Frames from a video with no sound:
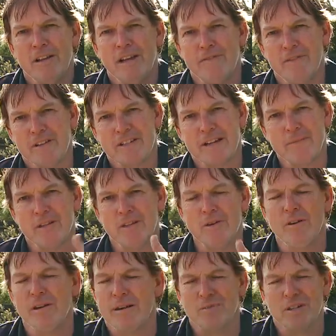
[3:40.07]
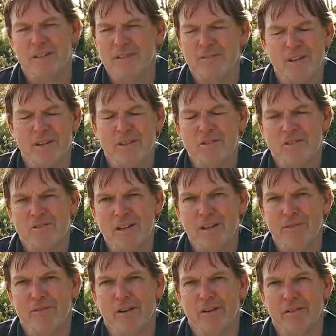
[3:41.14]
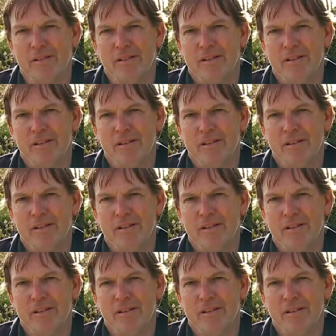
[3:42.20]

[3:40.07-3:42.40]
if something new comes in, they've got no strength for it,